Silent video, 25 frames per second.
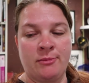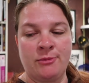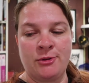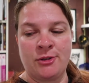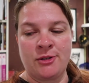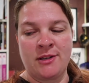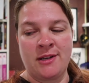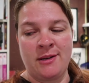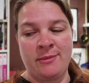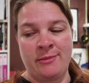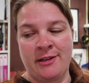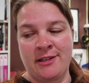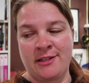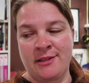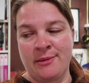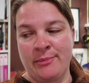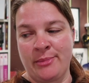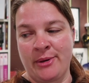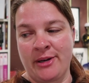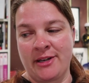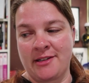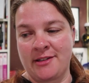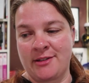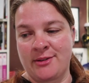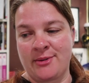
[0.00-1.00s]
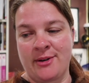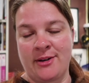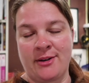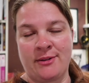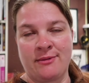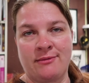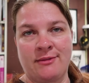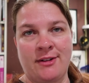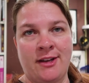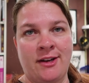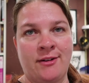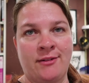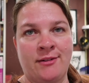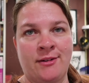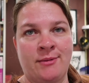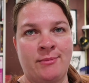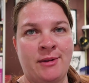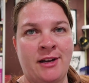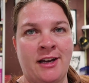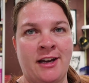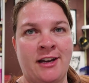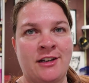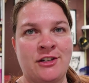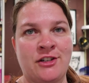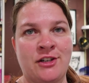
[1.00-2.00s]
I'm just going to make some buttons, so I don't, I'm
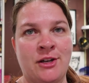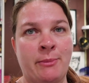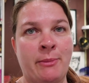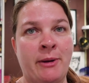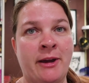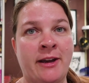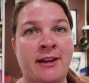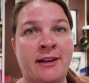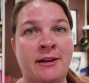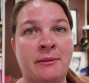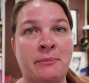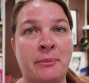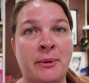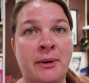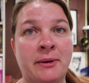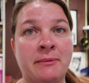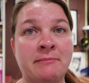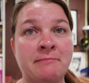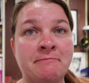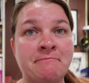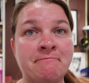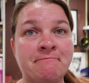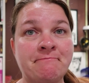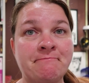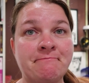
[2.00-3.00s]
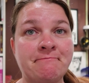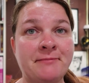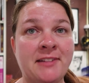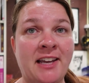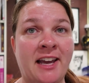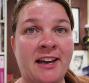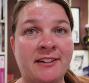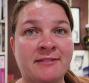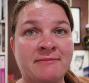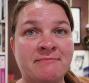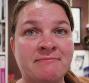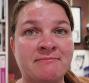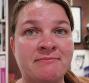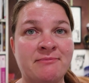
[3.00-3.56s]
not going to check back in, but yeah.